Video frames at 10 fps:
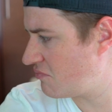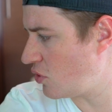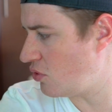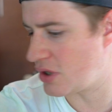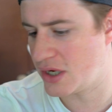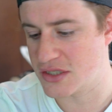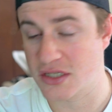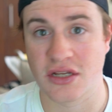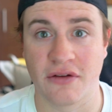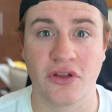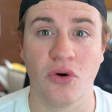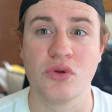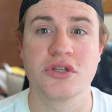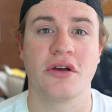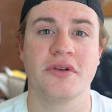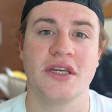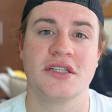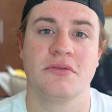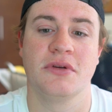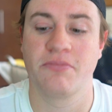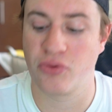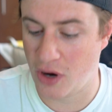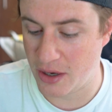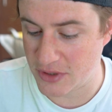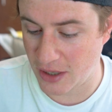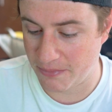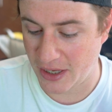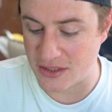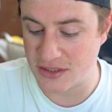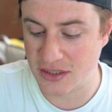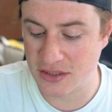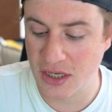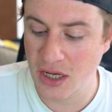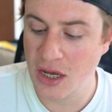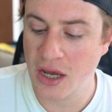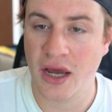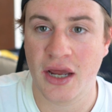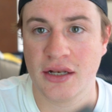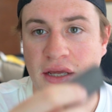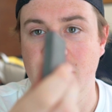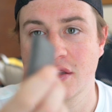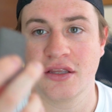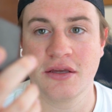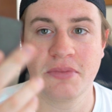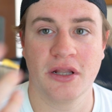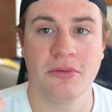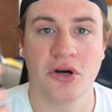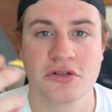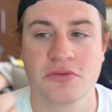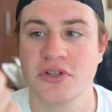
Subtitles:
all kinds of stuff that also need to be primed and painted. Like the pillbox,